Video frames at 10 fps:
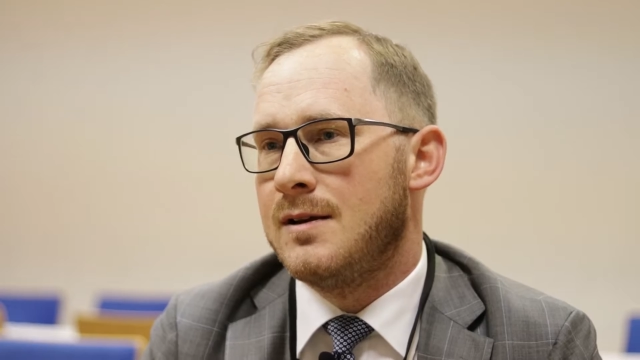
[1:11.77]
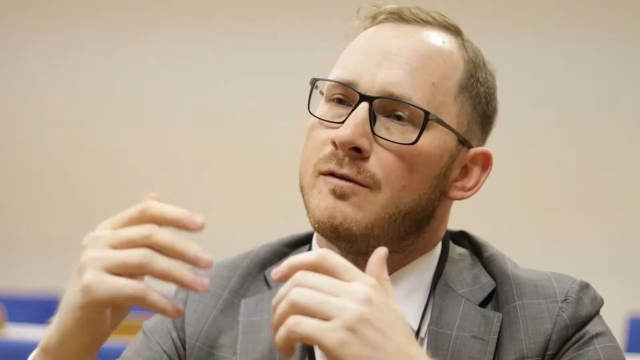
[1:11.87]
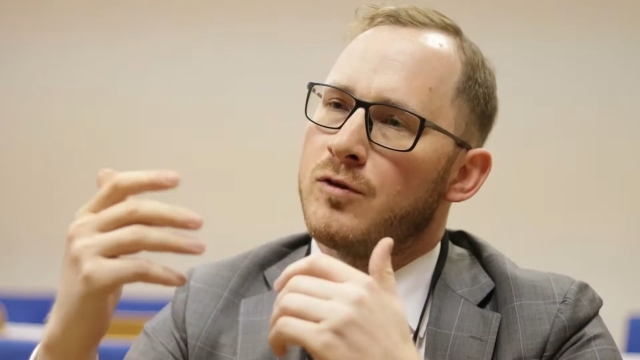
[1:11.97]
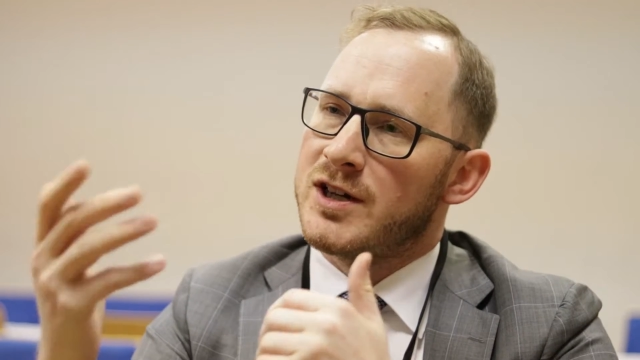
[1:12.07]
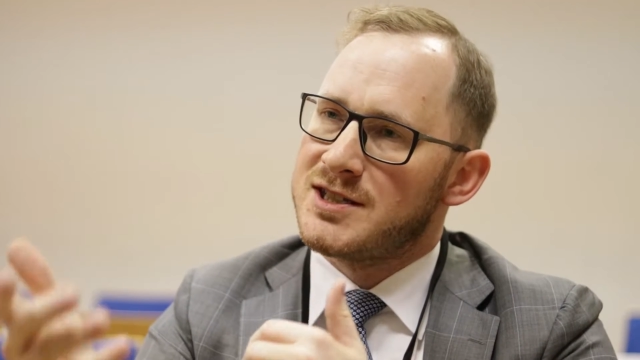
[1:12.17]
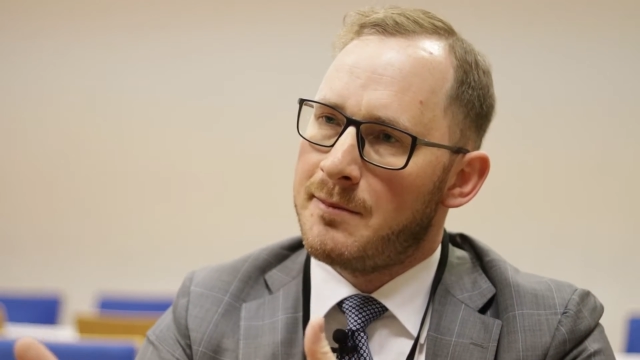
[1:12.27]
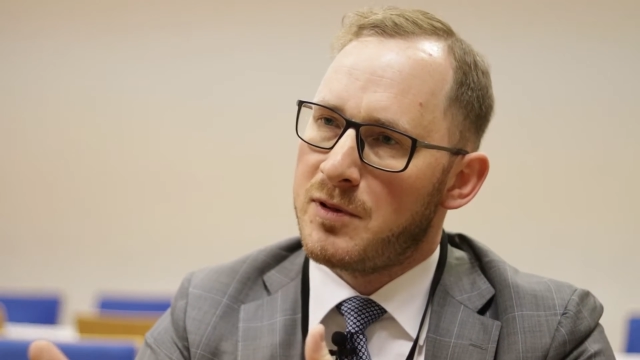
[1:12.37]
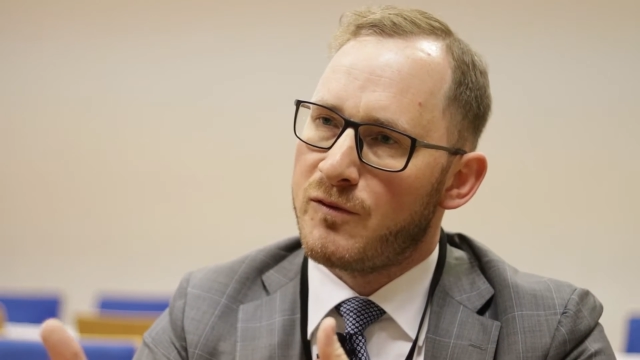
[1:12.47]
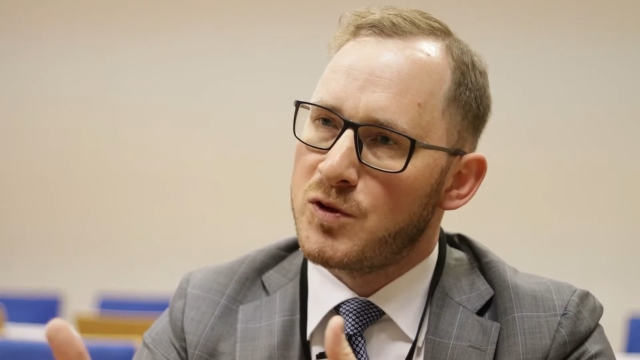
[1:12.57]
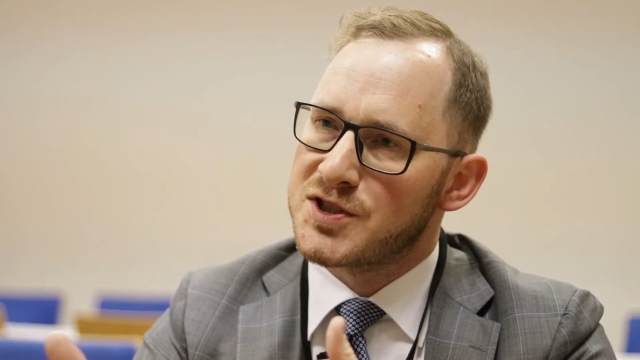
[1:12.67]
For
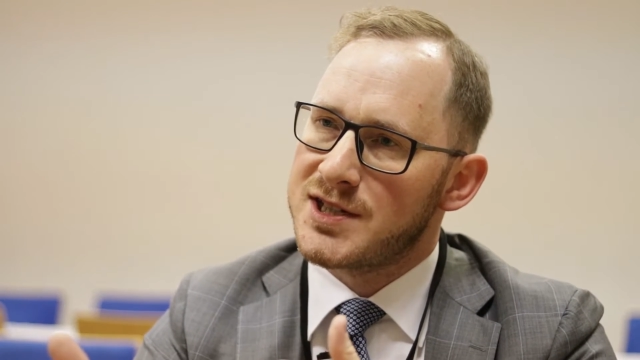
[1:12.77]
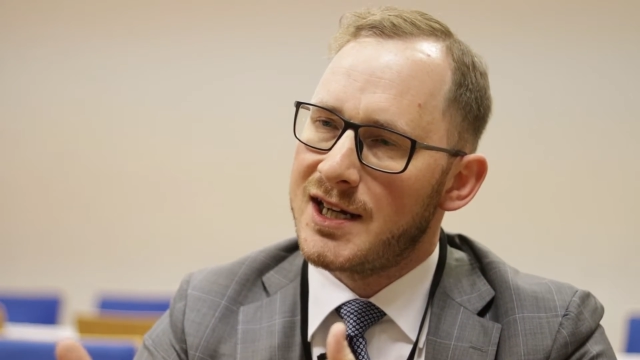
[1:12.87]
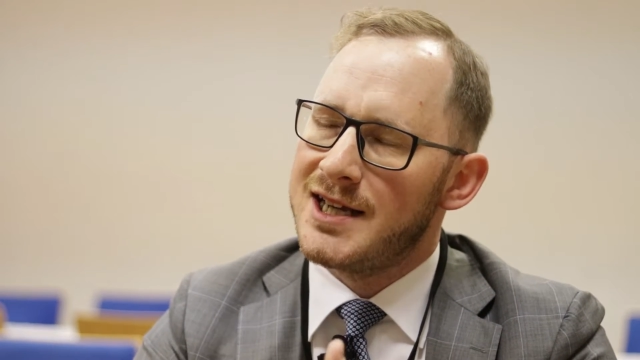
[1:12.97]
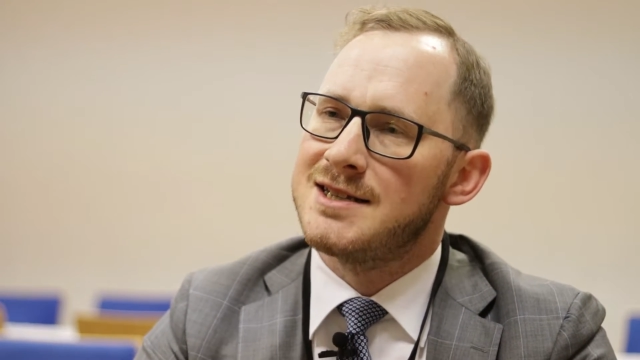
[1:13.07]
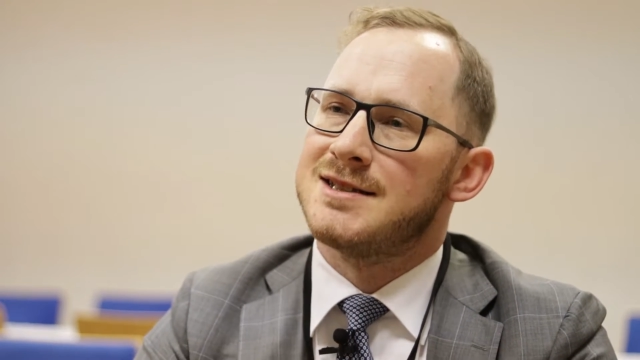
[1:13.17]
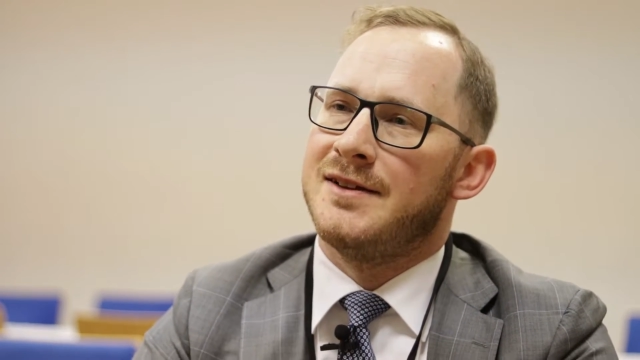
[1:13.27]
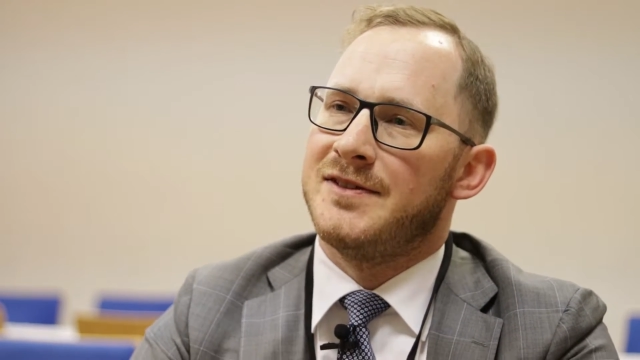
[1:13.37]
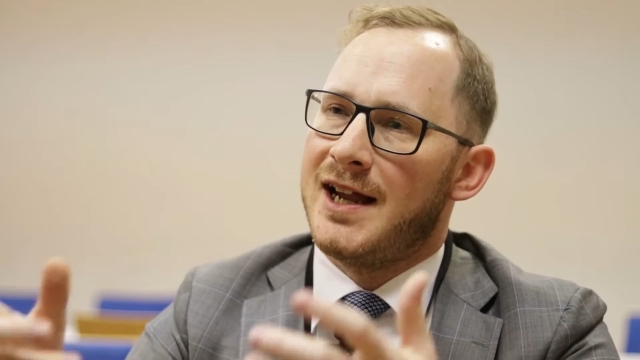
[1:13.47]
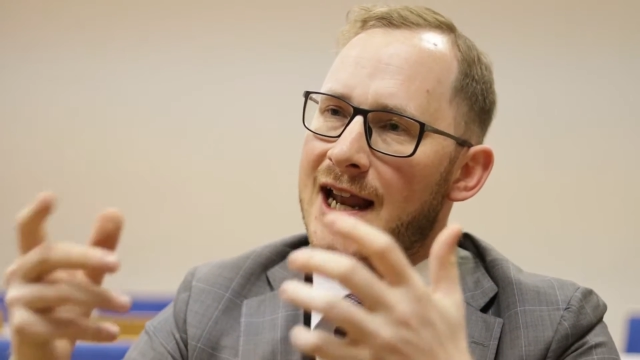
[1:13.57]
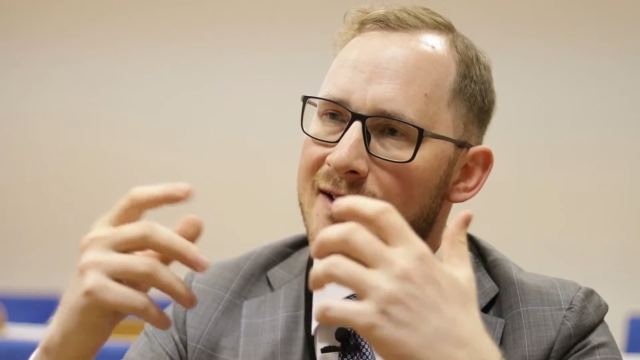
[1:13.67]
example, for studies
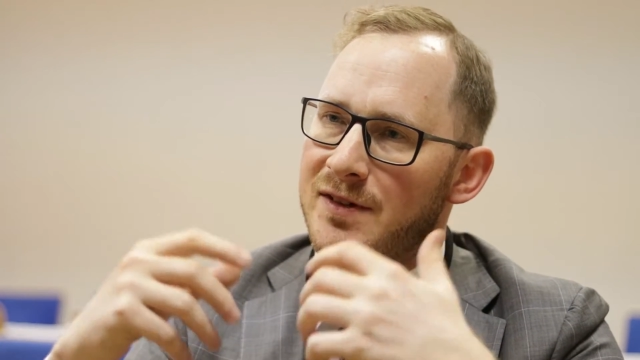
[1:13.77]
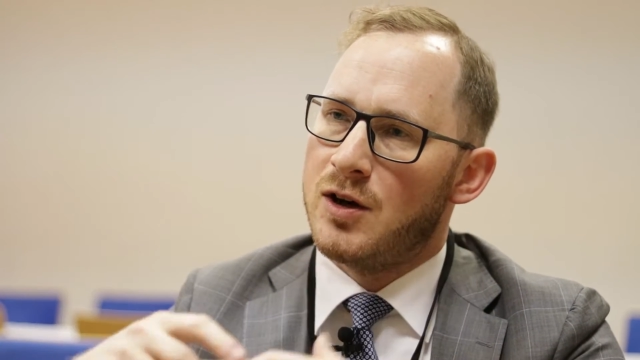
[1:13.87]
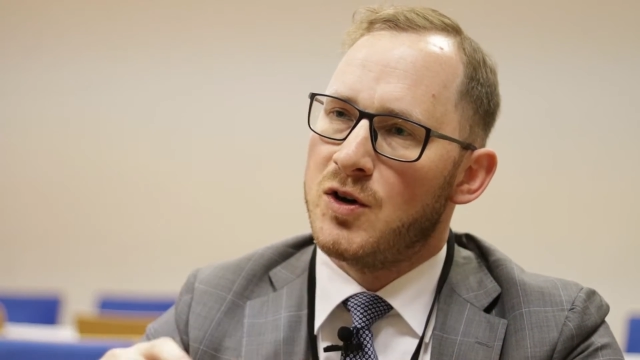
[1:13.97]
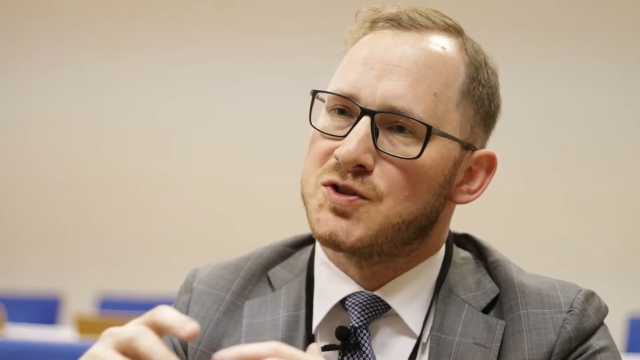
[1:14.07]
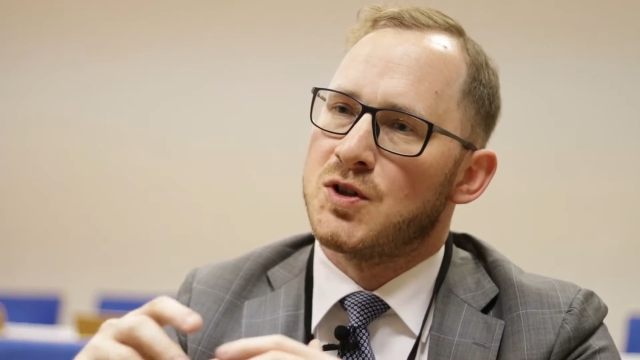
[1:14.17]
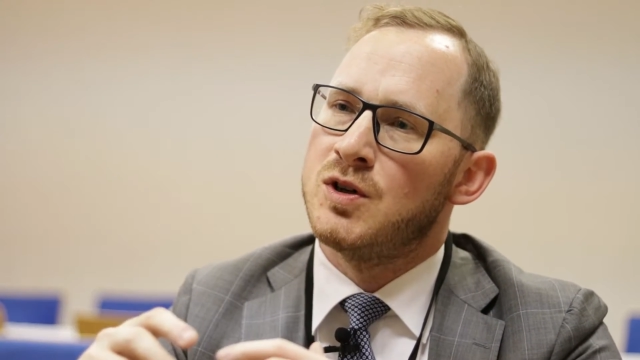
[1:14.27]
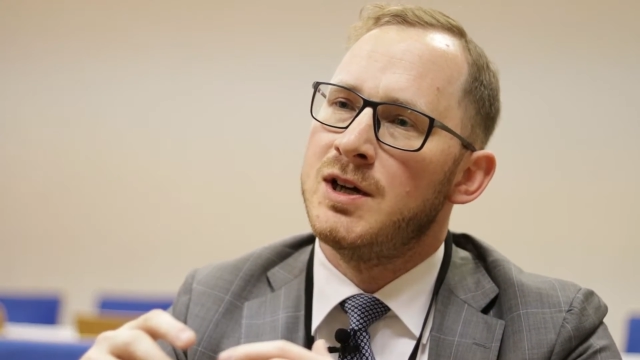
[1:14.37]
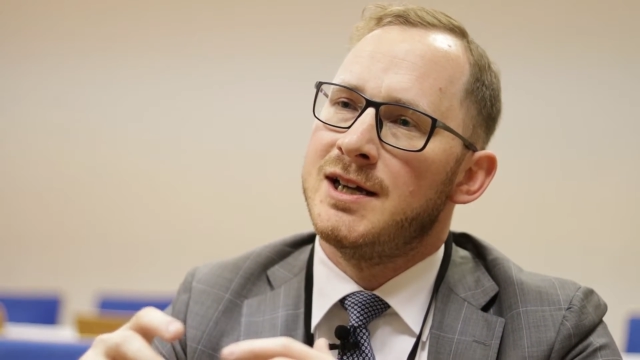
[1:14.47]
and then having also